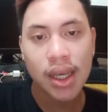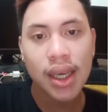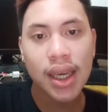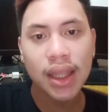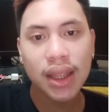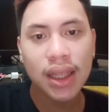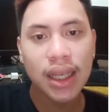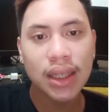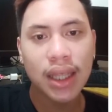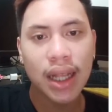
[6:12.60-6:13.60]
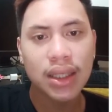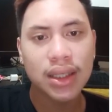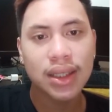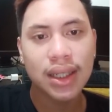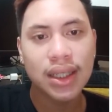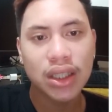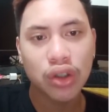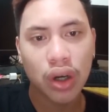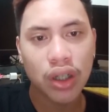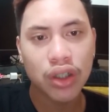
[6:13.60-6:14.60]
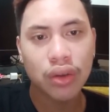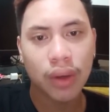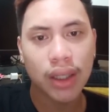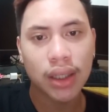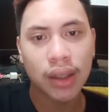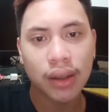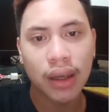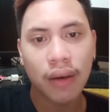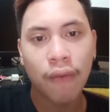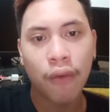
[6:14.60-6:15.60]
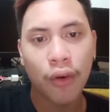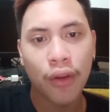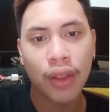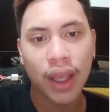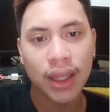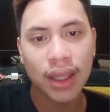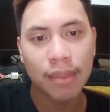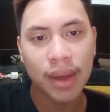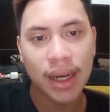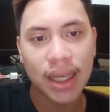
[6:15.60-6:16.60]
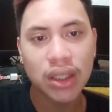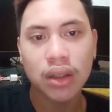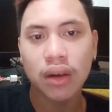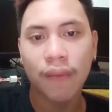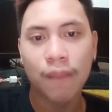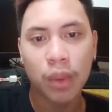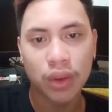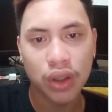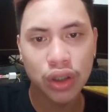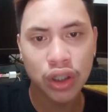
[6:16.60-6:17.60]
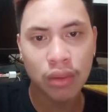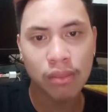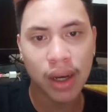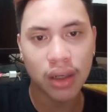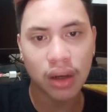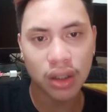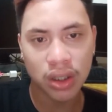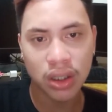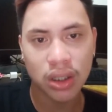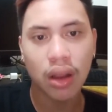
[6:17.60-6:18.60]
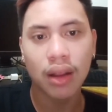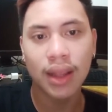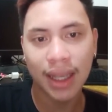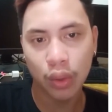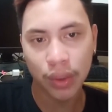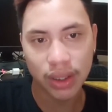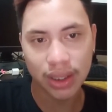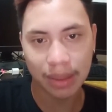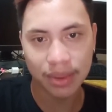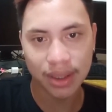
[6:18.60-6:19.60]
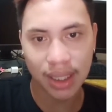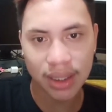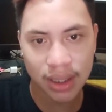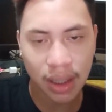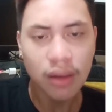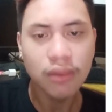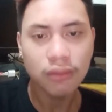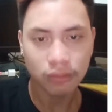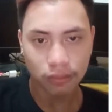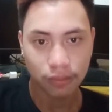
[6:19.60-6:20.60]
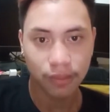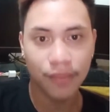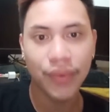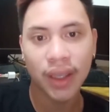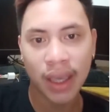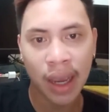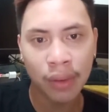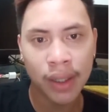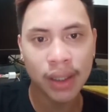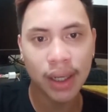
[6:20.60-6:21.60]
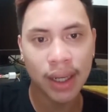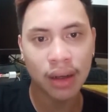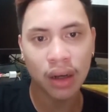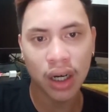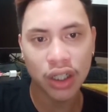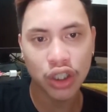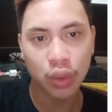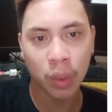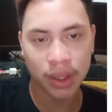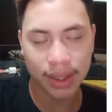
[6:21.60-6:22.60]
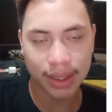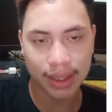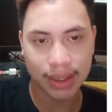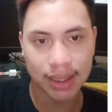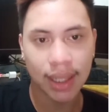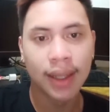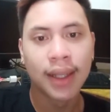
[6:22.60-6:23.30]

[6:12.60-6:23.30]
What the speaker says: It details the discharge criteria for the elimination of pollution by noxious liquid substance carried in large quantities.